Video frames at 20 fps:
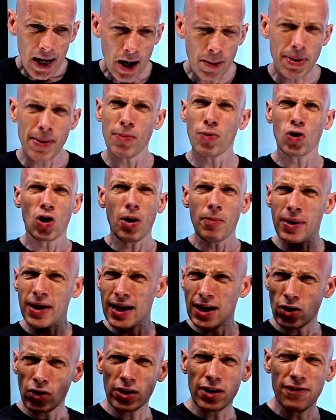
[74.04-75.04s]
And people
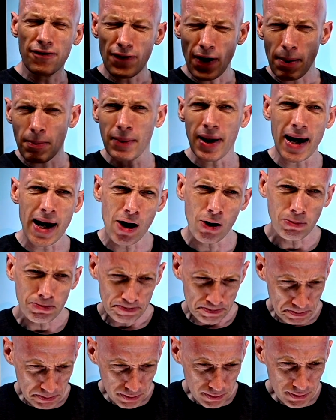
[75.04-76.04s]
commented on the thumbnail.
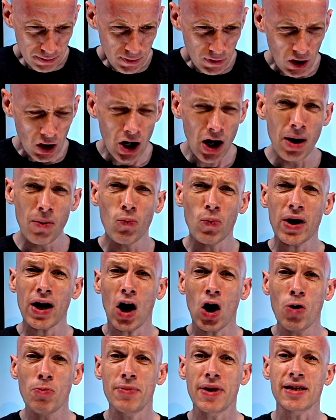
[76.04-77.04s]
Um, we
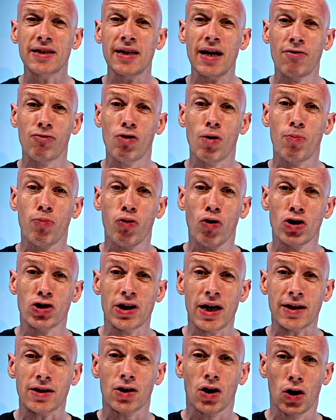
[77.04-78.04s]
hope there's never a
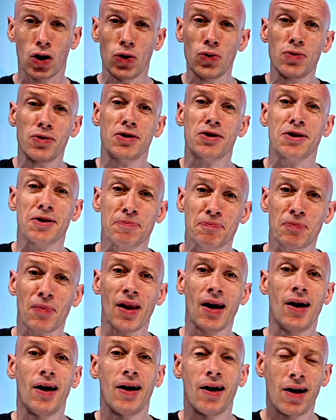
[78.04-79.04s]
Project Glutes,
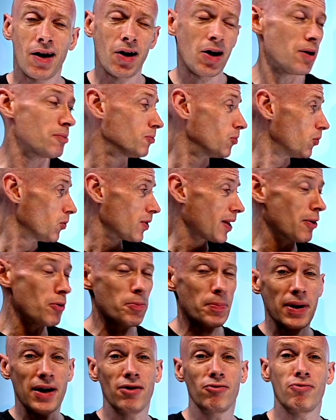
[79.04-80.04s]
um, or that
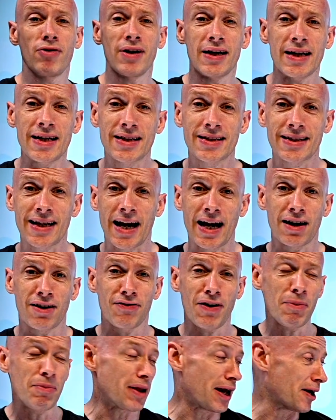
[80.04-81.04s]
would be a really sad
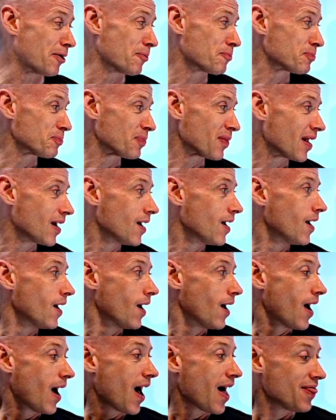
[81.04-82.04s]
thumbnail.
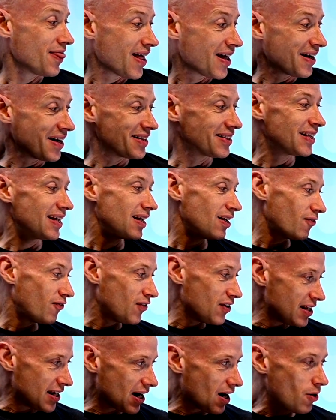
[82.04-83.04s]
And then I did a
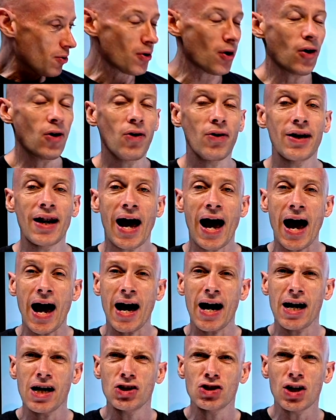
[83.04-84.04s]
video on
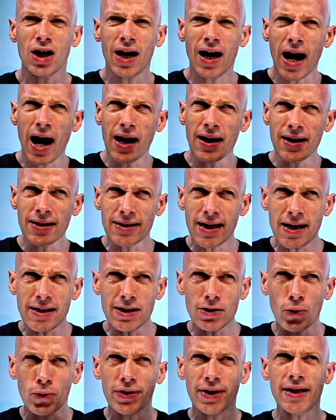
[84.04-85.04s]
Azure
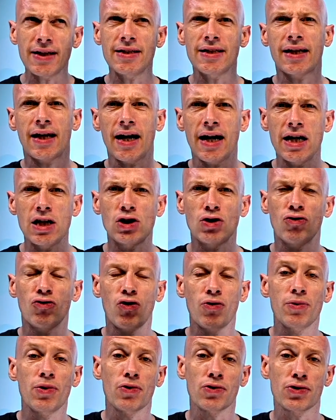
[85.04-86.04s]
unattended authentication
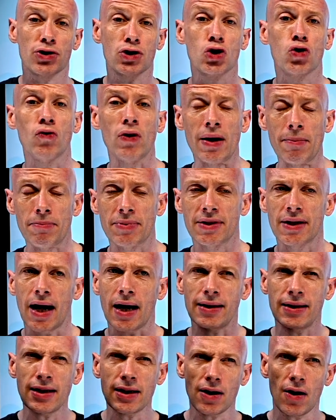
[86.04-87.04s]
from your scripts.
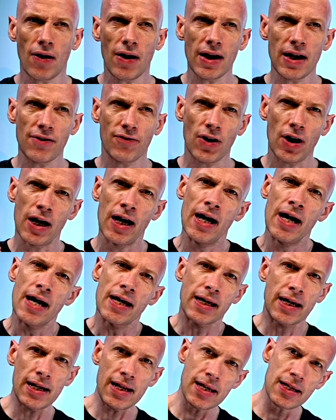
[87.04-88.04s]
I did kind of a
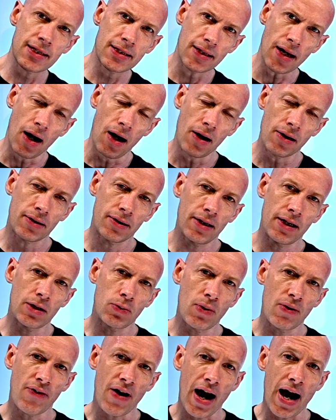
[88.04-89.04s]
getting started
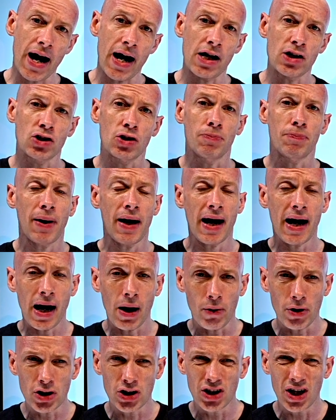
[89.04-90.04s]
with Azure
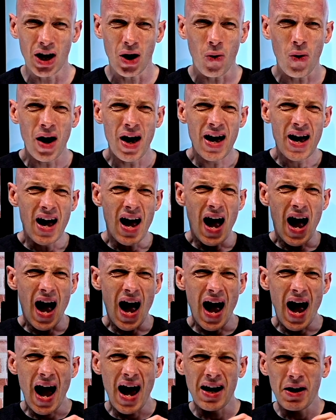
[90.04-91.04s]
PowerShell
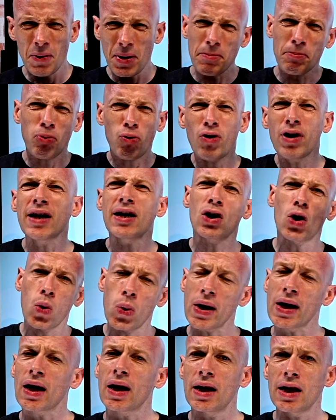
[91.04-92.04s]
and I went pretty
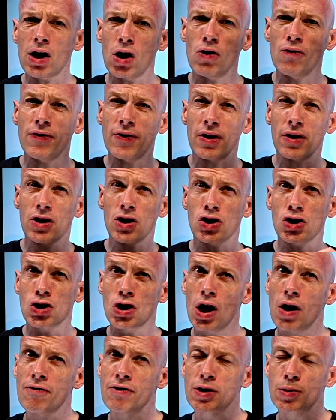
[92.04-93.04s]
quickly over the
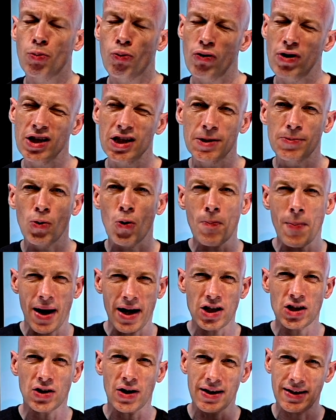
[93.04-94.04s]
service principal
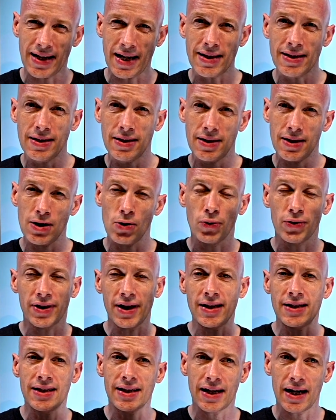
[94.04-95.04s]
managed identity
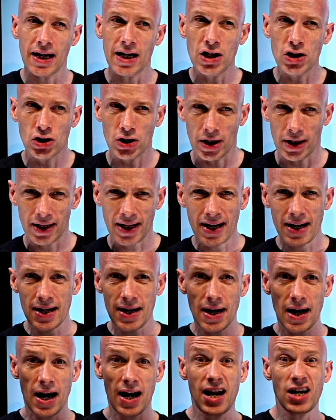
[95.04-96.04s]
authentication.
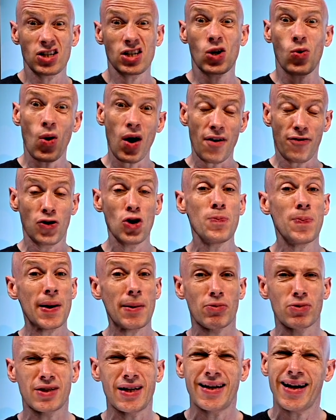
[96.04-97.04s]
And actually, quite a few
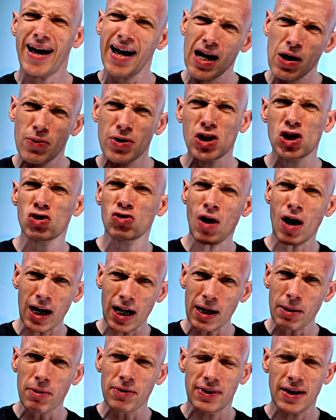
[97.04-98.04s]
people said, hey, we're
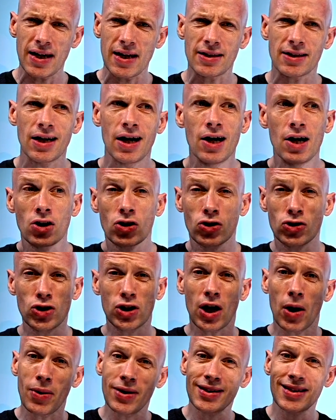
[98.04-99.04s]
struggling with this. Could you
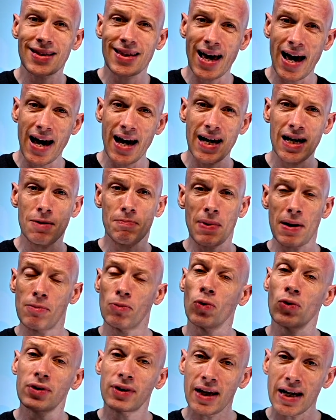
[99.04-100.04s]
go into that in a bit
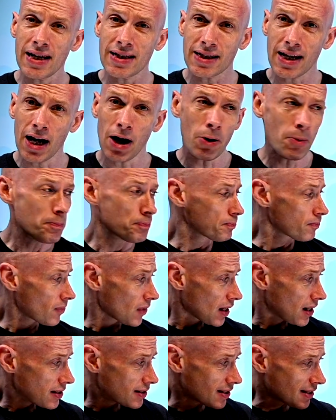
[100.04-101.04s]
more detail?
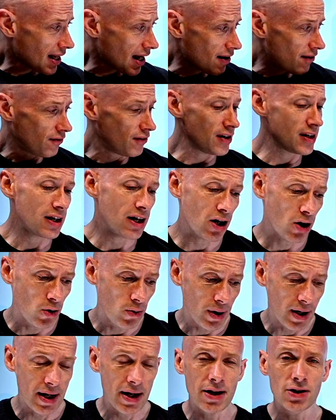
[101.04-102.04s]
So that
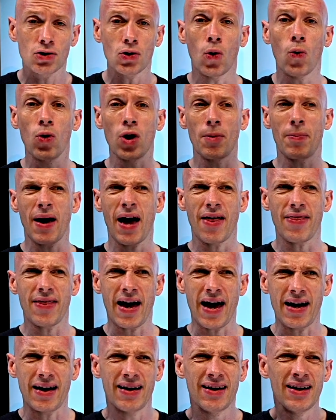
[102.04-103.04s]
video is all about
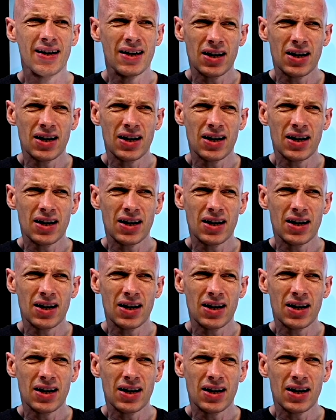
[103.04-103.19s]
that.